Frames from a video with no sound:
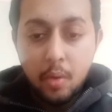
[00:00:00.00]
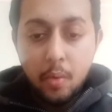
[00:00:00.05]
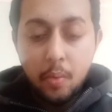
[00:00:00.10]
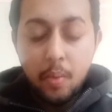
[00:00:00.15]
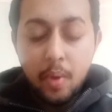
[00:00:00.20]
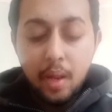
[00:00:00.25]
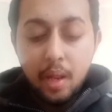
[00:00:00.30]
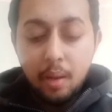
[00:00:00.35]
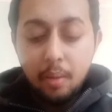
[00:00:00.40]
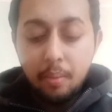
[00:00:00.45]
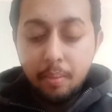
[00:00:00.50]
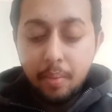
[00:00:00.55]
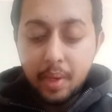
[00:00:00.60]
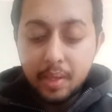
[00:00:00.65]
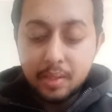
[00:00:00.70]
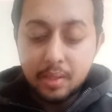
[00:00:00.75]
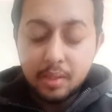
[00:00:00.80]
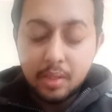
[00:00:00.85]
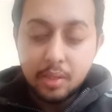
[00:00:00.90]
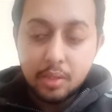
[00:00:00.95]
Well,
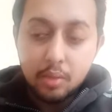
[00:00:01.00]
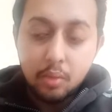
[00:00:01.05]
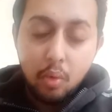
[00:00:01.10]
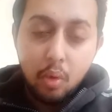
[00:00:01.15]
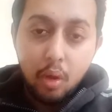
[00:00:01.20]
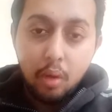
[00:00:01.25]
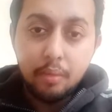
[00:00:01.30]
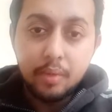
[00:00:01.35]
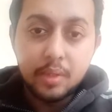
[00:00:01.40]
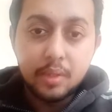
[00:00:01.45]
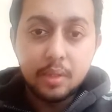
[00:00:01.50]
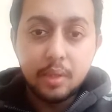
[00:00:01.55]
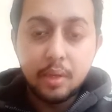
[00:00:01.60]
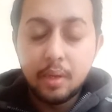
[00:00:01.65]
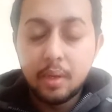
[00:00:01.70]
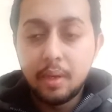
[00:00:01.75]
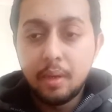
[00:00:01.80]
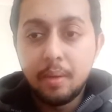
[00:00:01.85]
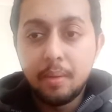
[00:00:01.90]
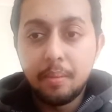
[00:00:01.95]
presentation always
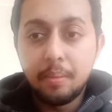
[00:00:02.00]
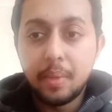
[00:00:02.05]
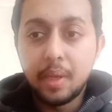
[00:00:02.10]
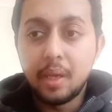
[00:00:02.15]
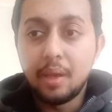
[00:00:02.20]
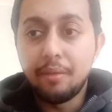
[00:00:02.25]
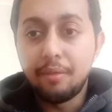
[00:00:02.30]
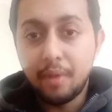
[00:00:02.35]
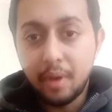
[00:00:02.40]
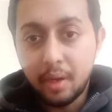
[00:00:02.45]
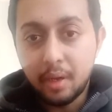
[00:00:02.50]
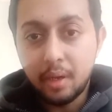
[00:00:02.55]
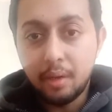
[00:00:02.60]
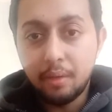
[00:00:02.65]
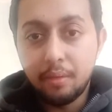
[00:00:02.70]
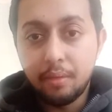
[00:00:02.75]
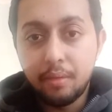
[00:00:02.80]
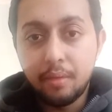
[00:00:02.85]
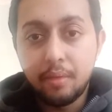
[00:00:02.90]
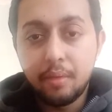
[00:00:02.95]
be effective
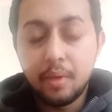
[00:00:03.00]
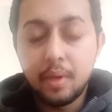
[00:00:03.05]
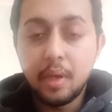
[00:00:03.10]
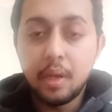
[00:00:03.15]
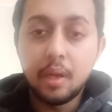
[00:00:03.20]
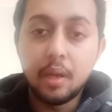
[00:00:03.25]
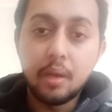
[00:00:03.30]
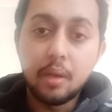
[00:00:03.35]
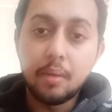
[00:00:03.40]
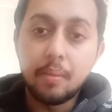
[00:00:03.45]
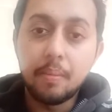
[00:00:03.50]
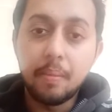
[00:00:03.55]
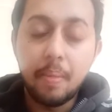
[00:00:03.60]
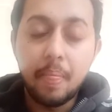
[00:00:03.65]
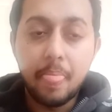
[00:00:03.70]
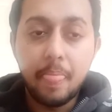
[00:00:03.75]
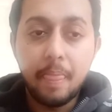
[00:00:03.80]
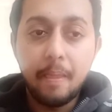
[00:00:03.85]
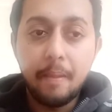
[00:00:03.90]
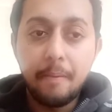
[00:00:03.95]
in
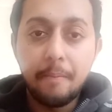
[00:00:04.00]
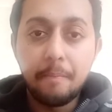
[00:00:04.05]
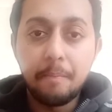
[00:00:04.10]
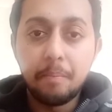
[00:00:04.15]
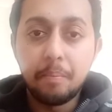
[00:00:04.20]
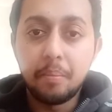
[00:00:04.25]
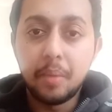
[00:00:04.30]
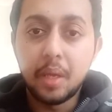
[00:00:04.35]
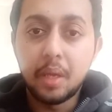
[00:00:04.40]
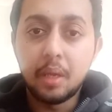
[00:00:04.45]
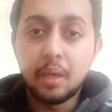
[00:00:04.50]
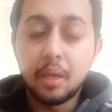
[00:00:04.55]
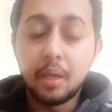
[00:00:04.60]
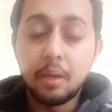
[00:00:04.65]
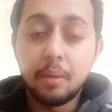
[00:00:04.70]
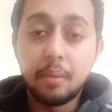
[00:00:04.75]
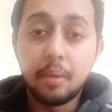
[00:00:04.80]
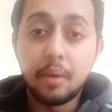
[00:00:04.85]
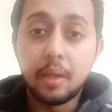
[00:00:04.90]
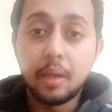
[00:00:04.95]

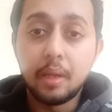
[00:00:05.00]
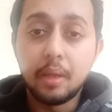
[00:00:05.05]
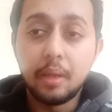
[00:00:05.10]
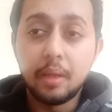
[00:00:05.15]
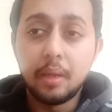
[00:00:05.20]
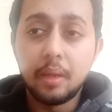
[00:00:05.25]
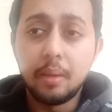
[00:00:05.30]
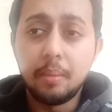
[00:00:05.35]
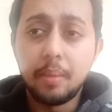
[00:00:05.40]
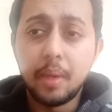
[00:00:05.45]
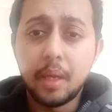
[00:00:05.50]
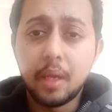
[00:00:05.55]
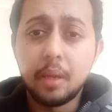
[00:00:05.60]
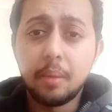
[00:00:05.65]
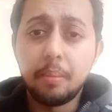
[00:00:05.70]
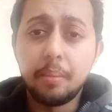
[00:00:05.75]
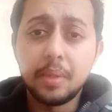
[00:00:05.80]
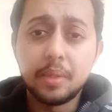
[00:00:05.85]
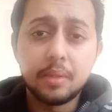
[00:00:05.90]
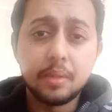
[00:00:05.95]
making
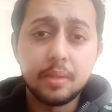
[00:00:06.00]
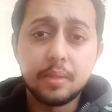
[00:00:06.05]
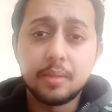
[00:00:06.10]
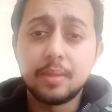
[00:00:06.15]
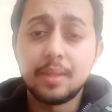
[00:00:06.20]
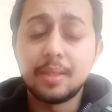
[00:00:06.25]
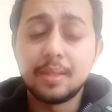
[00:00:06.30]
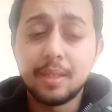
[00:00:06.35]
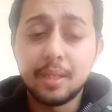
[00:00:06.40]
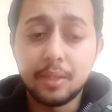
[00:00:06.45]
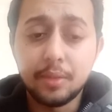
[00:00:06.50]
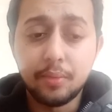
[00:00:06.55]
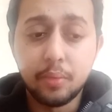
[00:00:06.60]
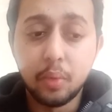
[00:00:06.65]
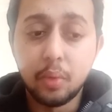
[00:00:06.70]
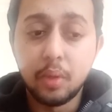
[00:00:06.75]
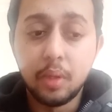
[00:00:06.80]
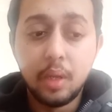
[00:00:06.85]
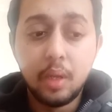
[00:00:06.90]
business successful.